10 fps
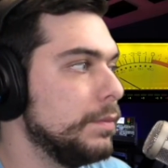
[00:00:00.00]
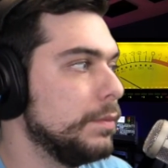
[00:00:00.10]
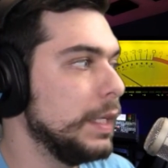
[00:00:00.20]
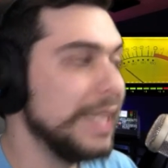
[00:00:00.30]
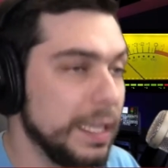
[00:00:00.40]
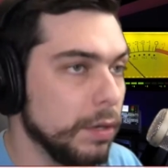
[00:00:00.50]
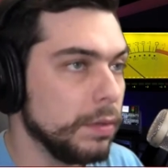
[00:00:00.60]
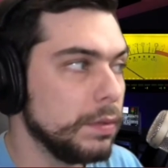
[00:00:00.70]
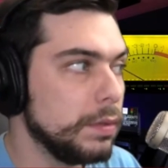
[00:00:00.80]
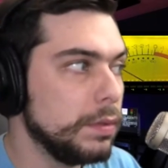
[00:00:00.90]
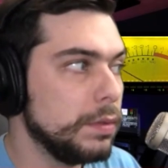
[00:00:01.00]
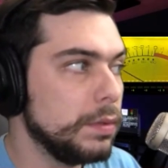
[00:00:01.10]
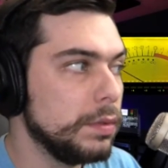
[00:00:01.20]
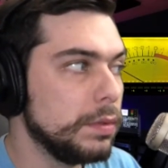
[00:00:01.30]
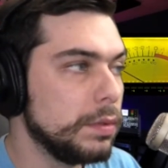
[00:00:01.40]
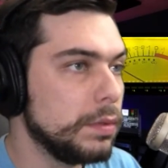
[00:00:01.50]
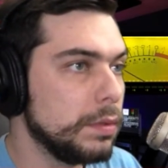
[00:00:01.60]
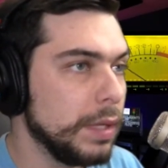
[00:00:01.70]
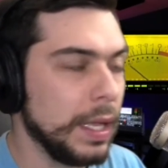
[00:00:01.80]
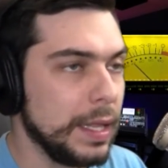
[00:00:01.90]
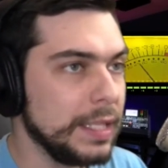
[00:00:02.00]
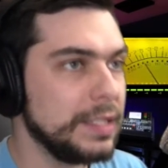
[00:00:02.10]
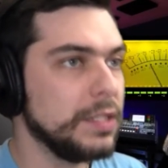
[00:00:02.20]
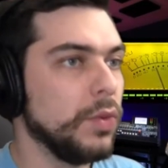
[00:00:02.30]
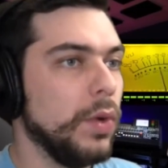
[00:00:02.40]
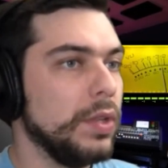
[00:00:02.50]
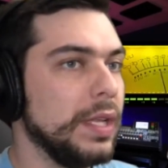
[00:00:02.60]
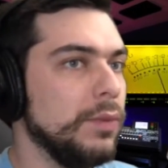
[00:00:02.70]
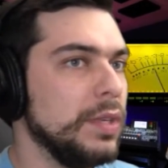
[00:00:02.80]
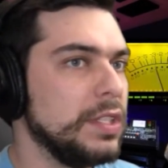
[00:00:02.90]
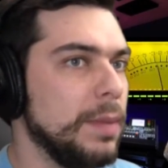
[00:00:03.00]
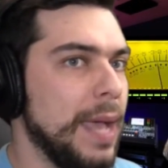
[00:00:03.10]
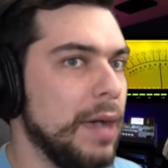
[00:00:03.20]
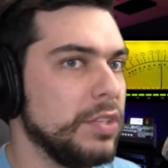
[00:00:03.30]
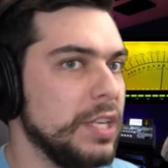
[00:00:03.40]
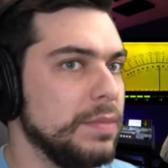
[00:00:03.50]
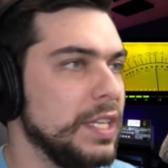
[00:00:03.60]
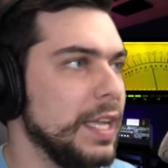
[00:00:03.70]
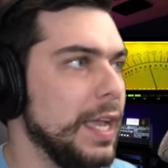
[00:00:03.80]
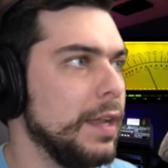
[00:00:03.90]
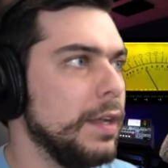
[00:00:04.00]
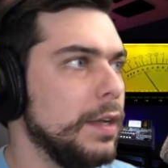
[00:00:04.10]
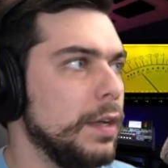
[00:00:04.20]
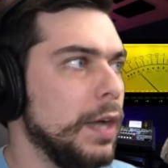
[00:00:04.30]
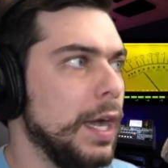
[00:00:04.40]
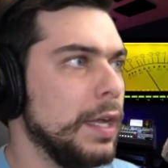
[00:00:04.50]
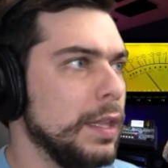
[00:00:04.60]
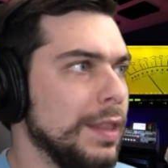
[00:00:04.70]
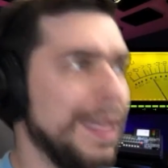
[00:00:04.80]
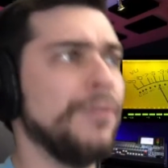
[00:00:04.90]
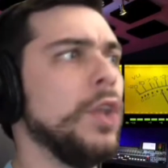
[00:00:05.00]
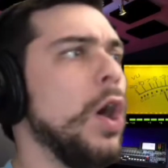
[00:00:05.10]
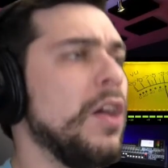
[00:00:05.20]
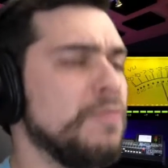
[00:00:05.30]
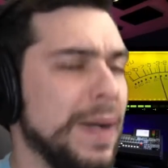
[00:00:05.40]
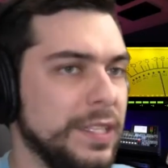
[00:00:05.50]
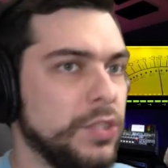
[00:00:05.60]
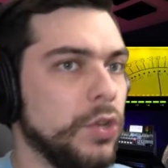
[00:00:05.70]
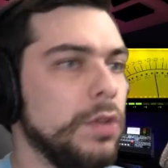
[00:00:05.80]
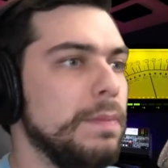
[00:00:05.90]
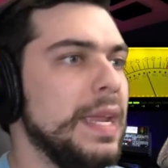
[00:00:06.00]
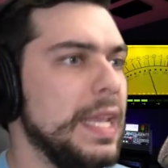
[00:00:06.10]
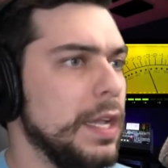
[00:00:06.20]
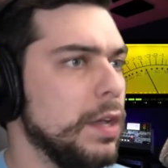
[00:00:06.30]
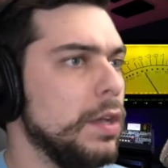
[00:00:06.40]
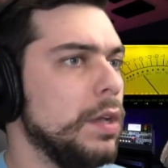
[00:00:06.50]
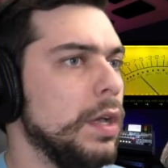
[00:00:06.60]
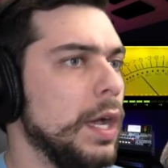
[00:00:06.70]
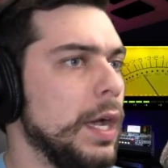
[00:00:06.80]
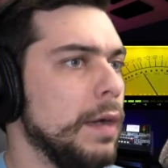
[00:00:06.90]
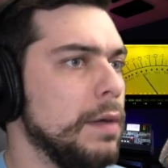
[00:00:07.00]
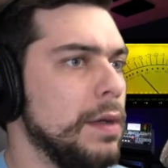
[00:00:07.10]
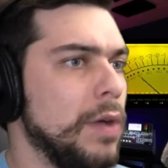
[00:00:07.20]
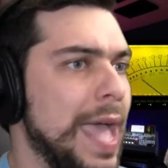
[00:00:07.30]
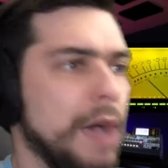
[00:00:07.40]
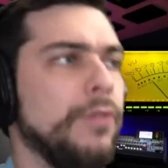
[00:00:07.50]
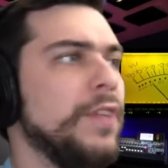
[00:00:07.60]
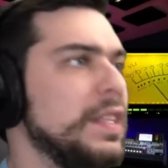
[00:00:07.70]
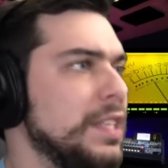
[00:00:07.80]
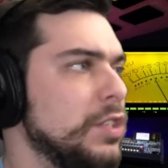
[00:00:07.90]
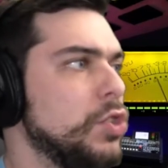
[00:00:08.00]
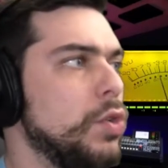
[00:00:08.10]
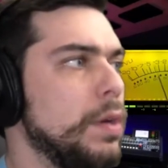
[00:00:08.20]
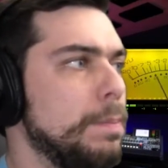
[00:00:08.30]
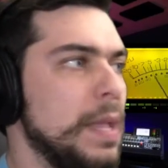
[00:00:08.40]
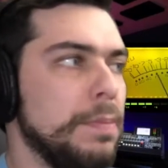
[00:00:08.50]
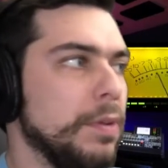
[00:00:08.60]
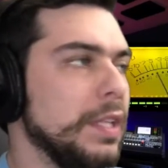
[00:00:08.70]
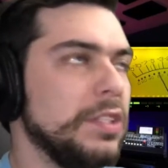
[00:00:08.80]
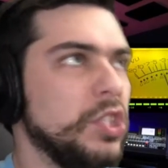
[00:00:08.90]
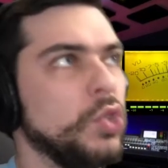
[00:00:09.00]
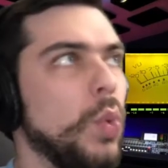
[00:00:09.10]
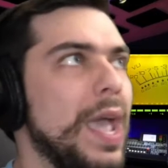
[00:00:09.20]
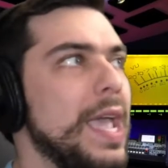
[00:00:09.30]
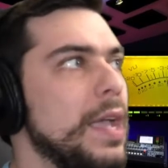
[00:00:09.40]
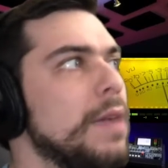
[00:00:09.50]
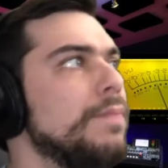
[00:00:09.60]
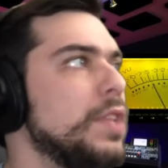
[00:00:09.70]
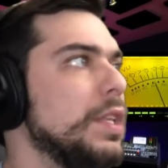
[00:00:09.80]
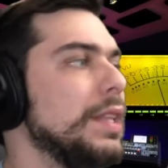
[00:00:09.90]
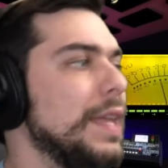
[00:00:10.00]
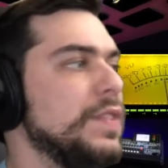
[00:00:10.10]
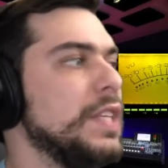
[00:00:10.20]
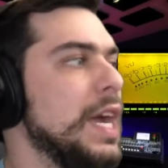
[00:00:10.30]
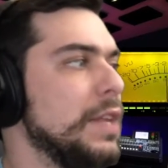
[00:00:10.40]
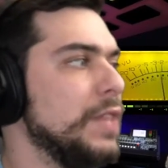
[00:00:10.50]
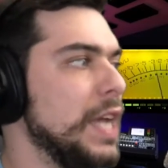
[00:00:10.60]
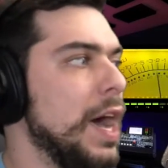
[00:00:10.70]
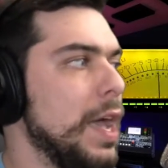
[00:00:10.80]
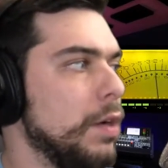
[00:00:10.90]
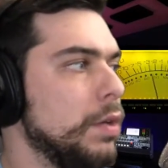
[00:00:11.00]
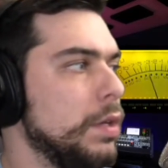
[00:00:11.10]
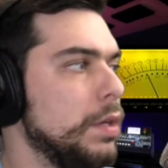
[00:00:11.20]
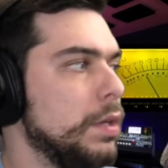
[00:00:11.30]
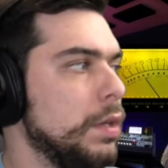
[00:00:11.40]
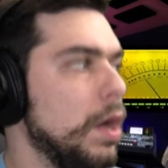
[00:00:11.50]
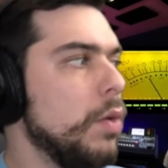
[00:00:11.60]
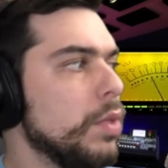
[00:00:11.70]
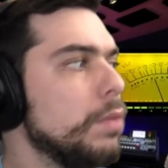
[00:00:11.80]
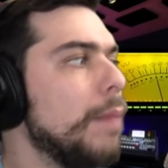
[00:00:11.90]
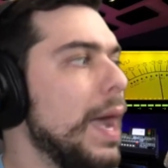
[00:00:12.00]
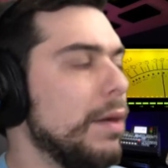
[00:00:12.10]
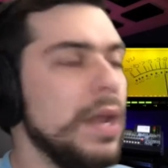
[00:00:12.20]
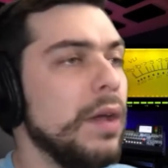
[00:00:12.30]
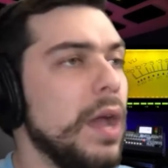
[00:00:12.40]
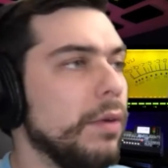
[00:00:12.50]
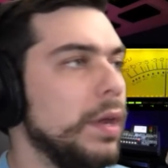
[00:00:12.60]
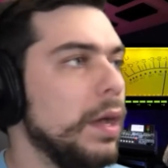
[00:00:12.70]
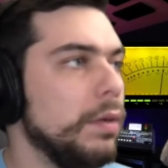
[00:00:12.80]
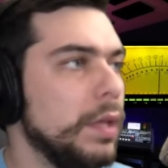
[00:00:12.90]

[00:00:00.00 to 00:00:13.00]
Illegal. This is a word that somehow seems to get left off by certain media outfits and certain people that sway to the left side of the aisle. Oh, they're migrants. No.